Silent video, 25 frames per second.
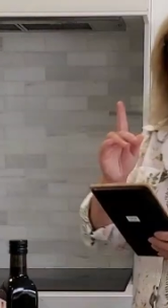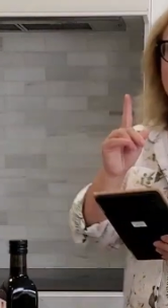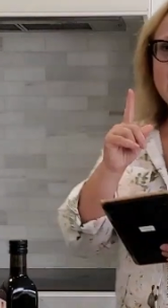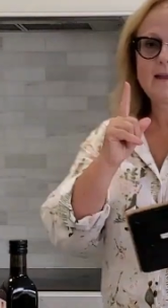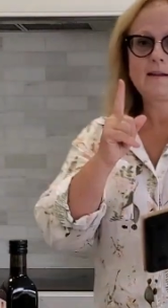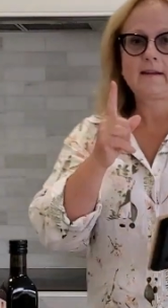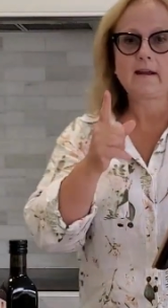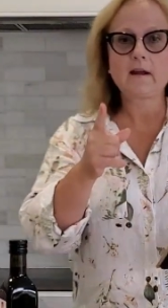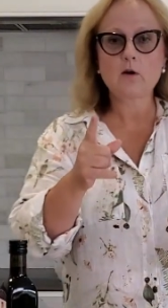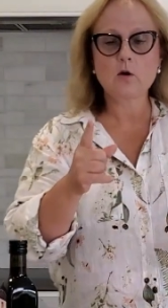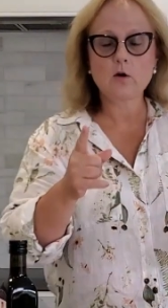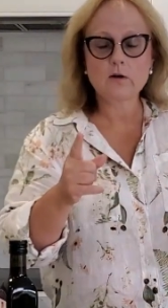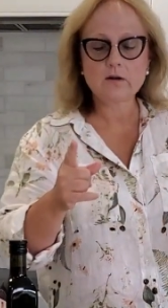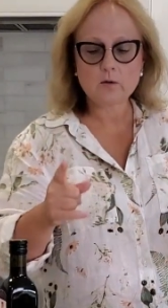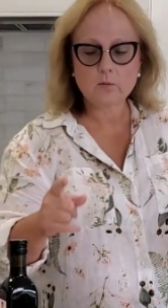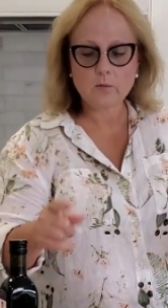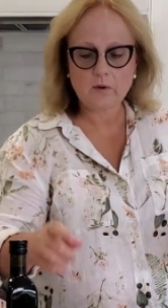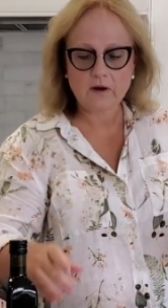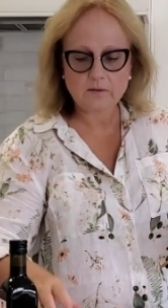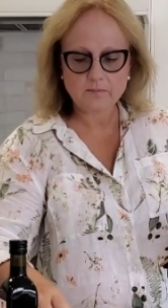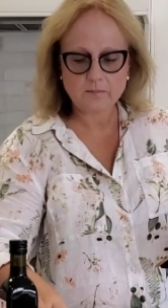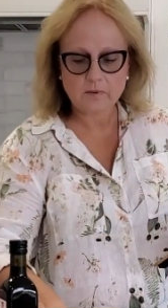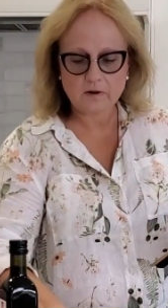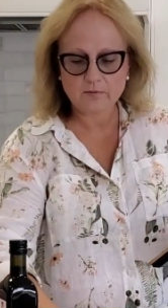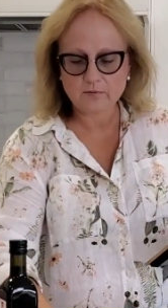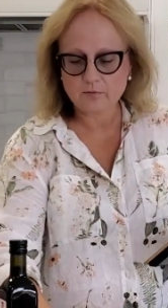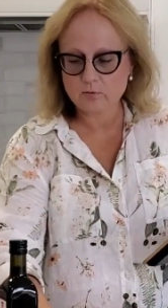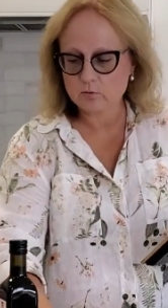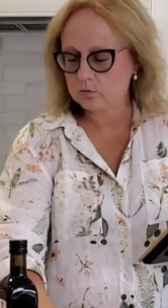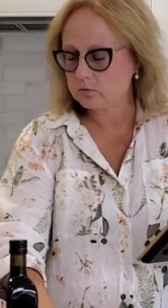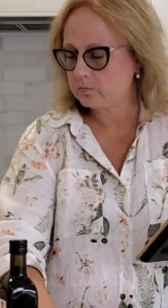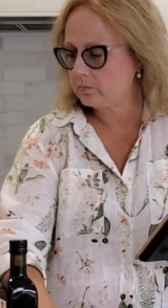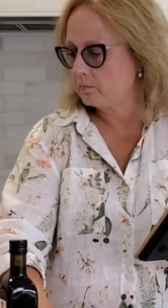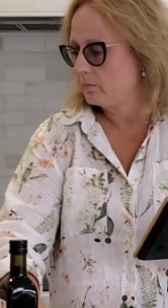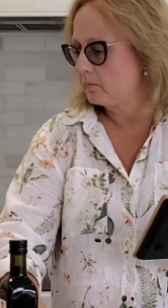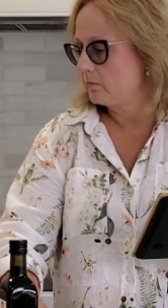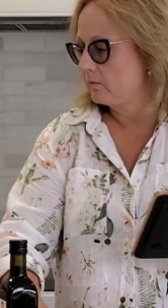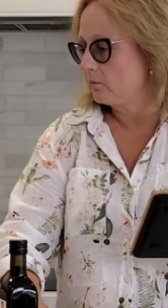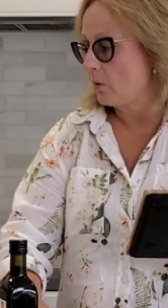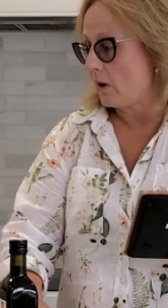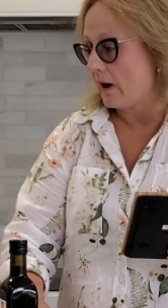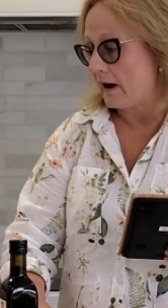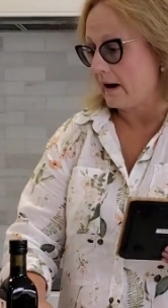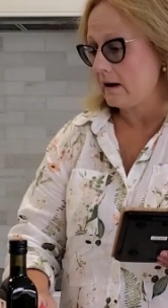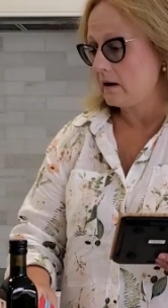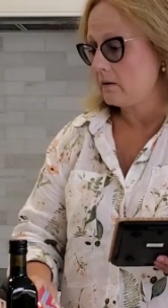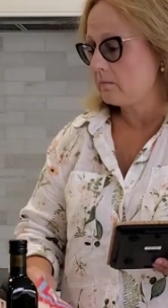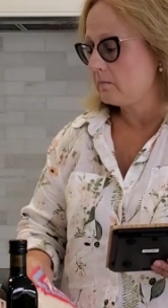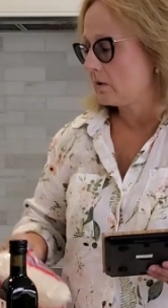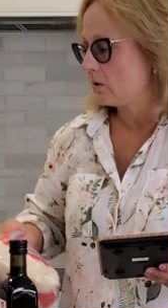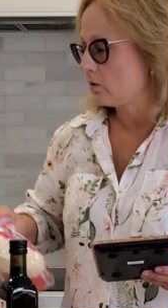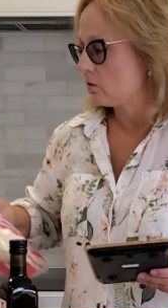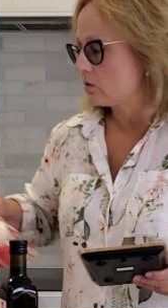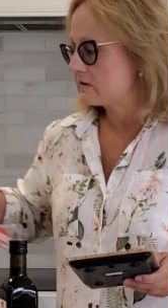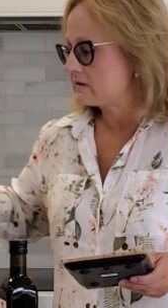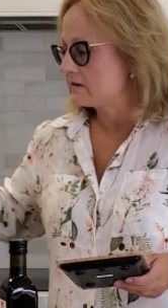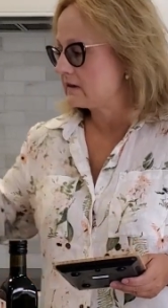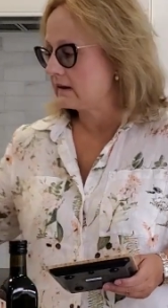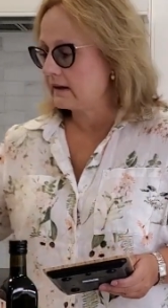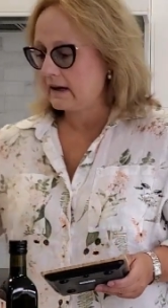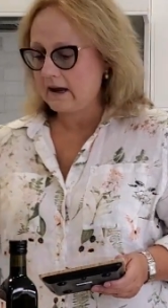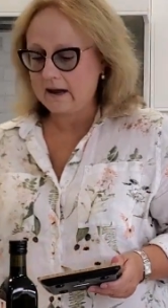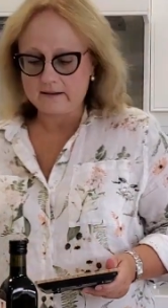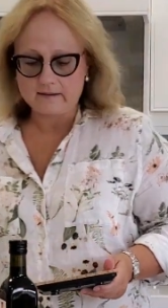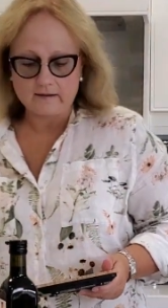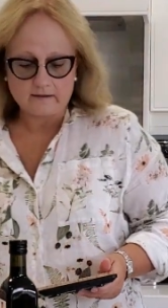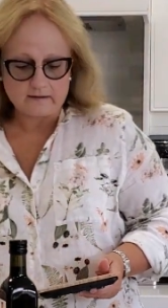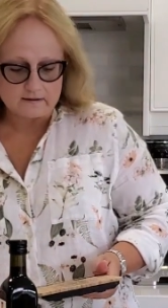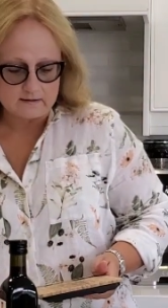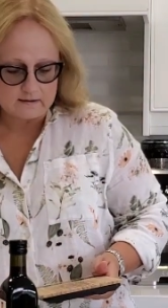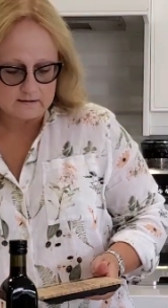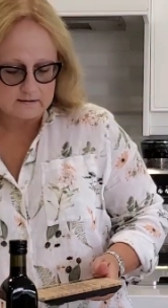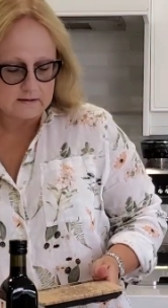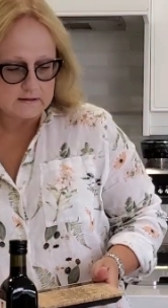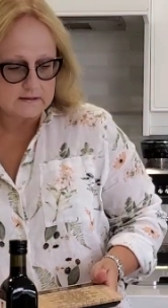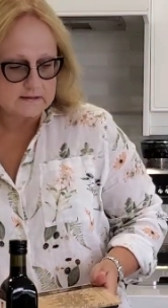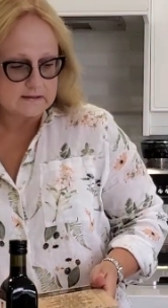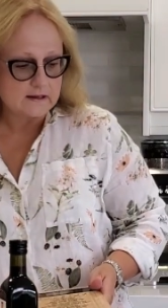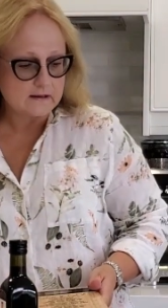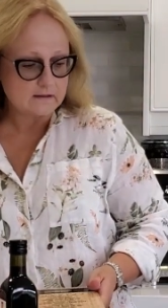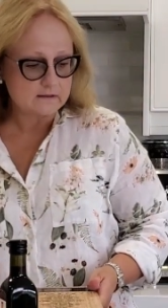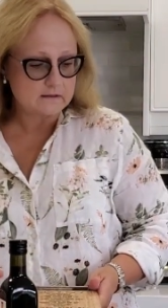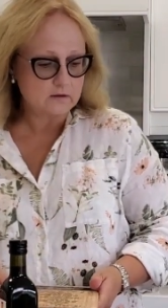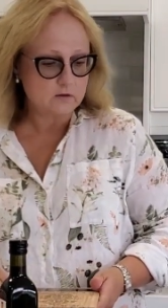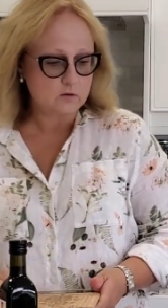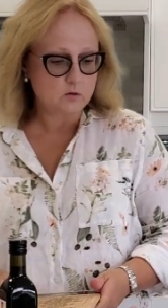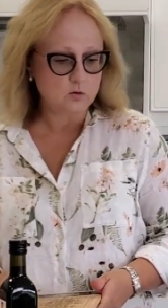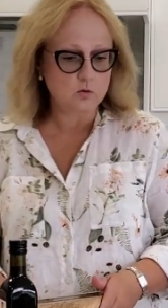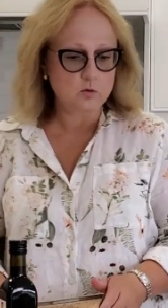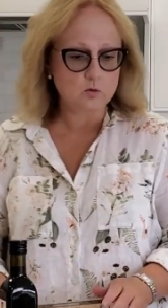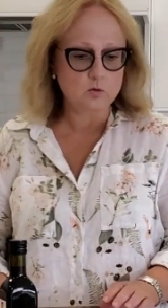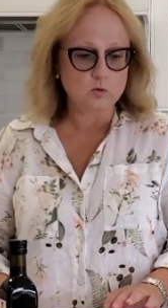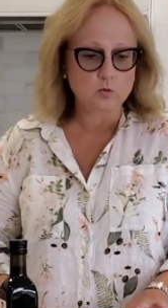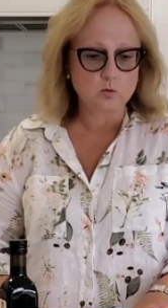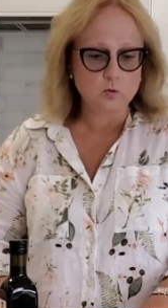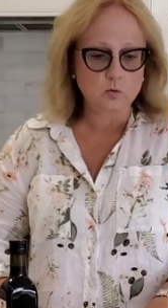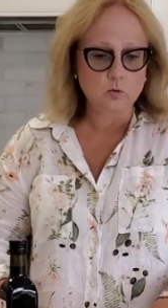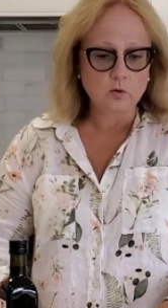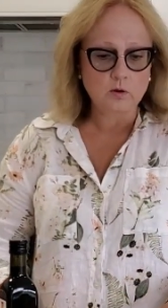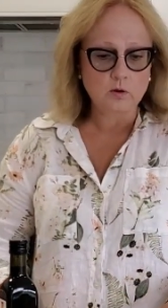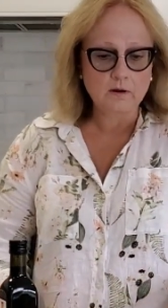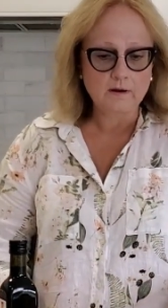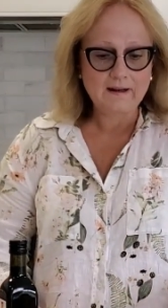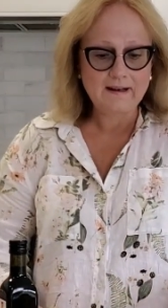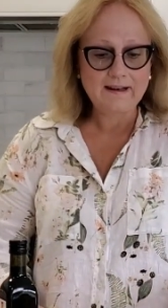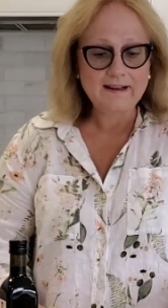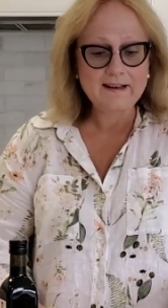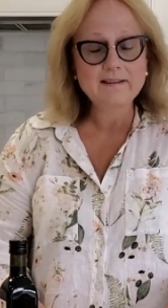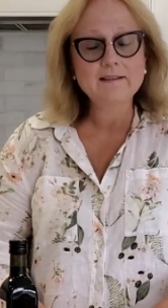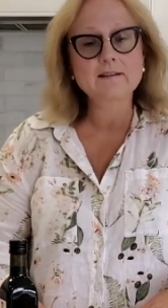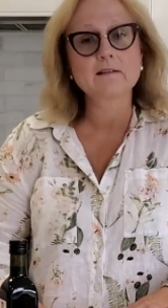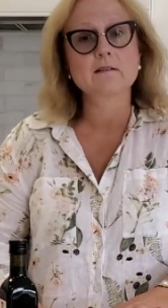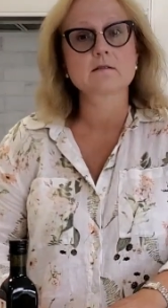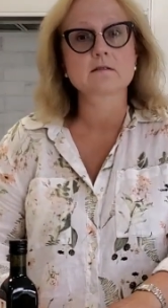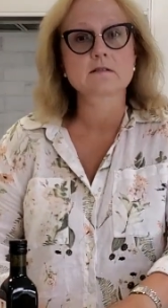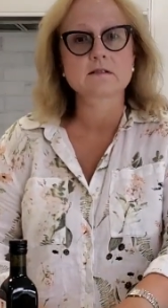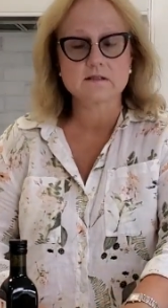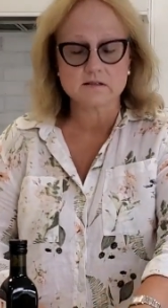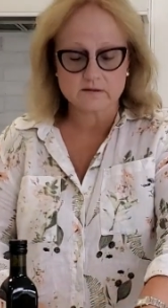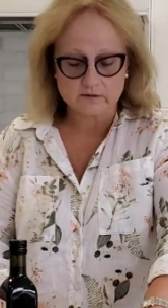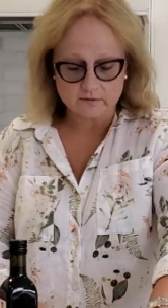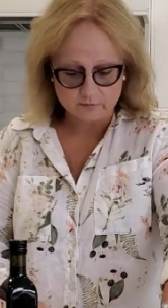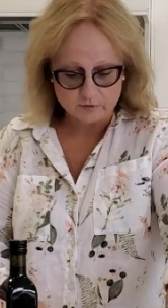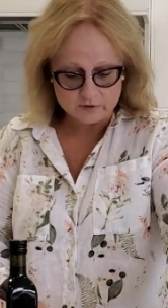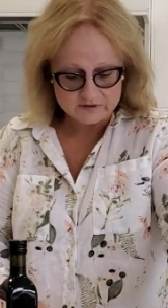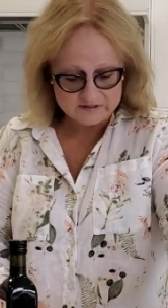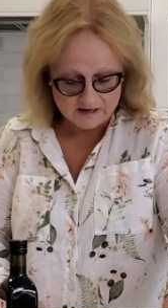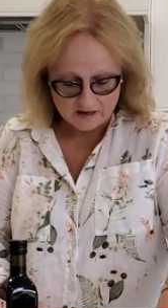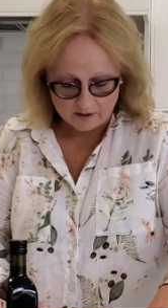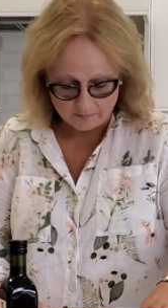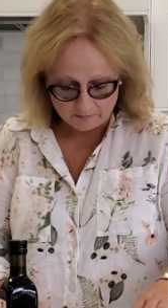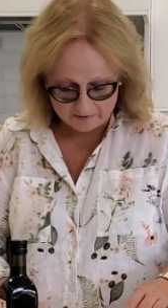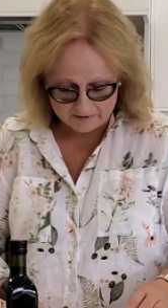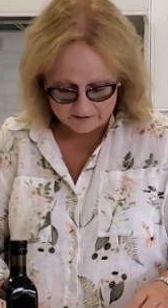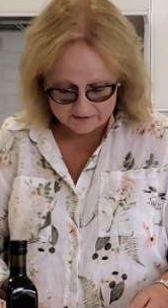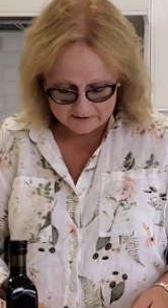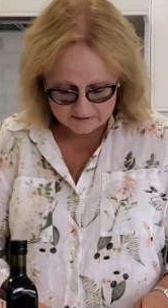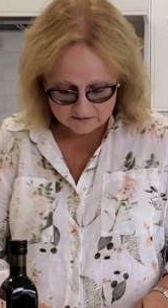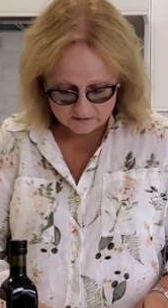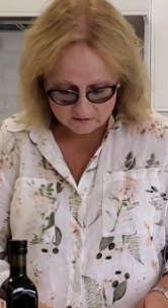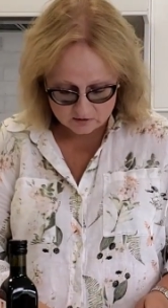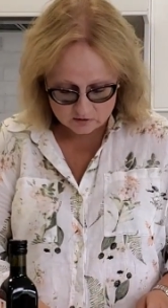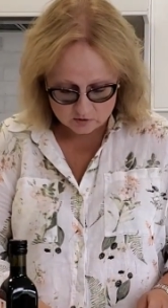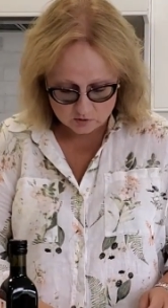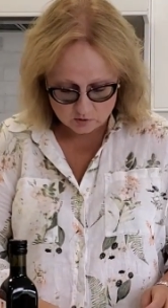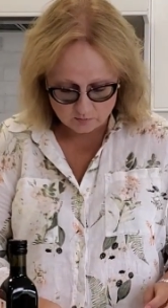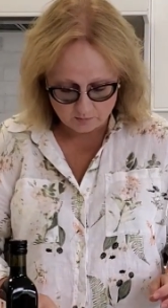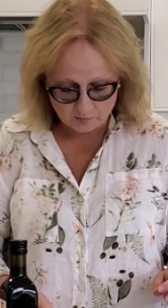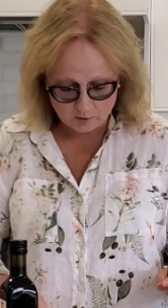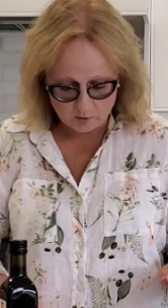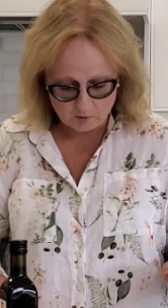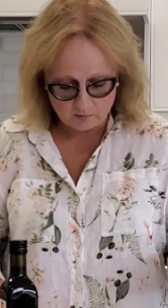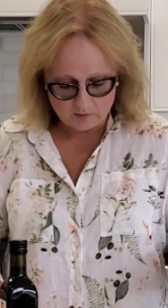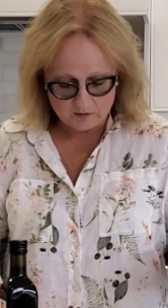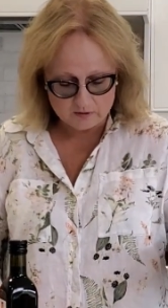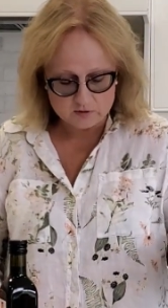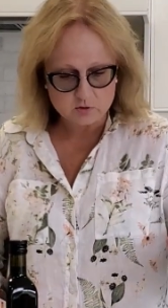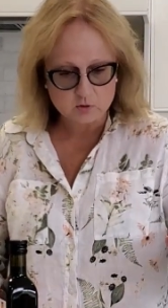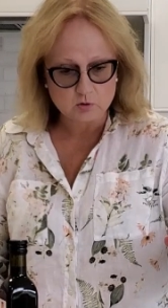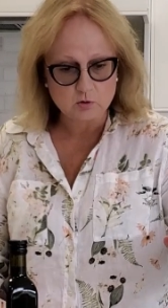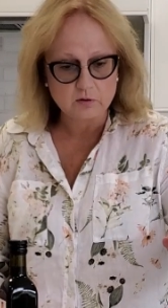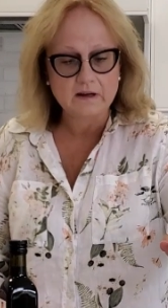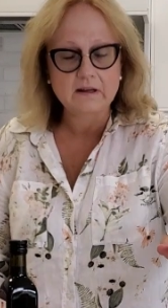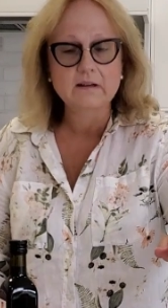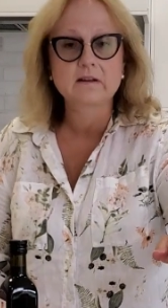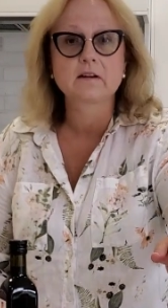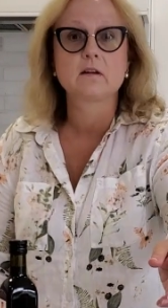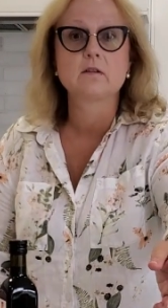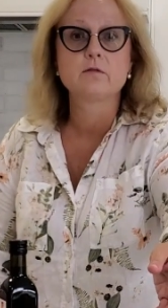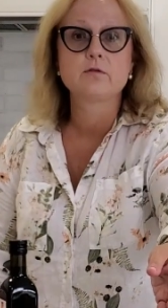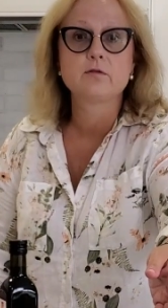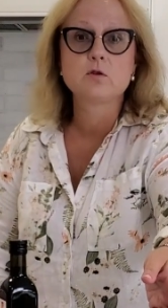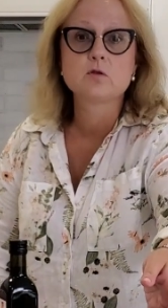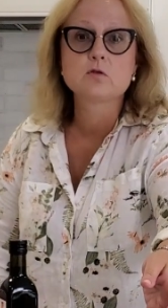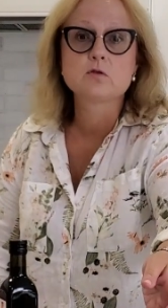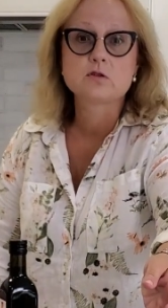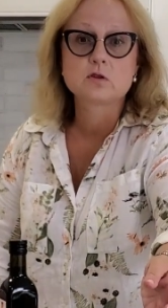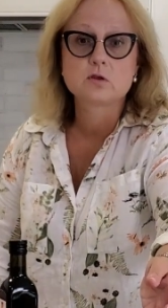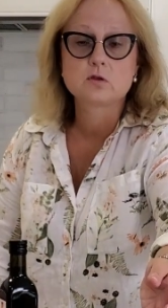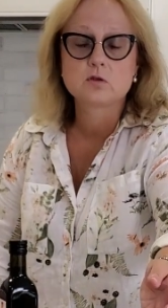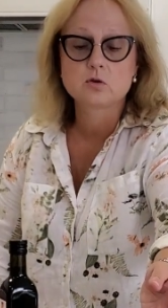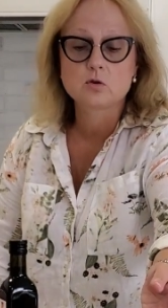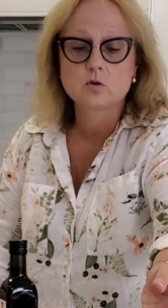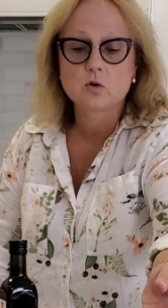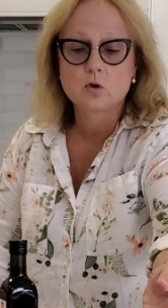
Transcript: And I'm gonna weigh my food. Why? Because in Canada they started to do liters for some reason. So probably so you get confused, you don't